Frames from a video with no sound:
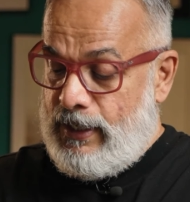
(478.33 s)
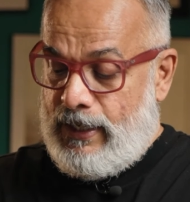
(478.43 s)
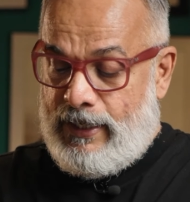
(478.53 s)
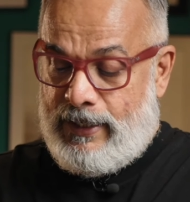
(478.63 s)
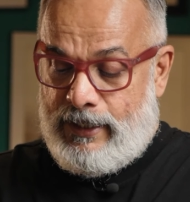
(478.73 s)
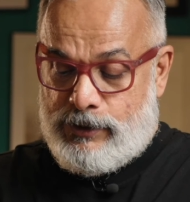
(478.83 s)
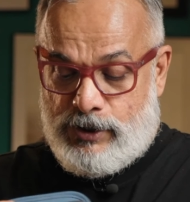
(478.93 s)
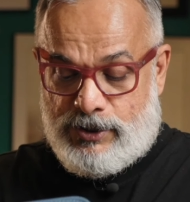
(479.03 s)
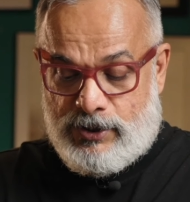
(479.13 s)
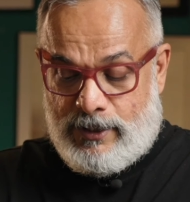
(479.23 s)

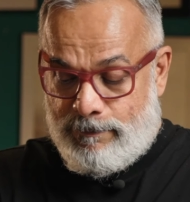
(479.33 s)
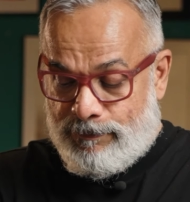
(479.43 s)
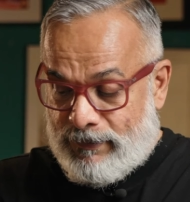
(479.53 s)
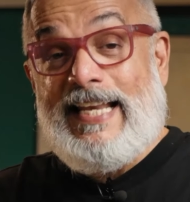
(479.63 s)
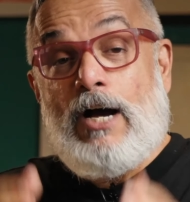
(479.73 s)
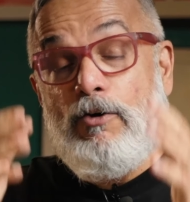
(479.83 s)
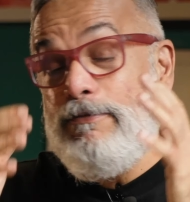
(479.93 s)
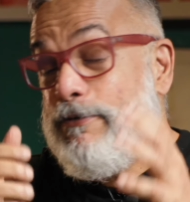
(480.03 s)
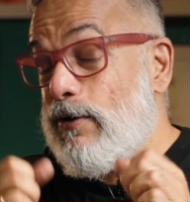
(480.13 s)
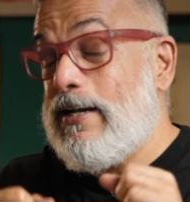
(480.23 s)
etc. Now,
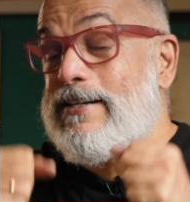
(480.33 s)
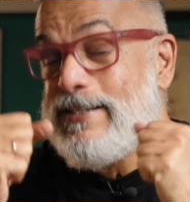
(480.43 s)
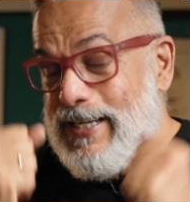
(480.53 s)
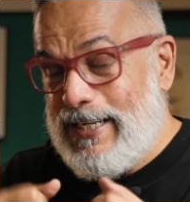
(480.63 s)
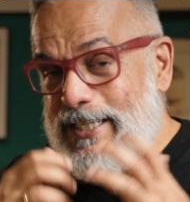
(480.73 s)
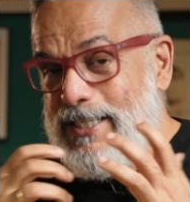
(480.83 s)
if you are a really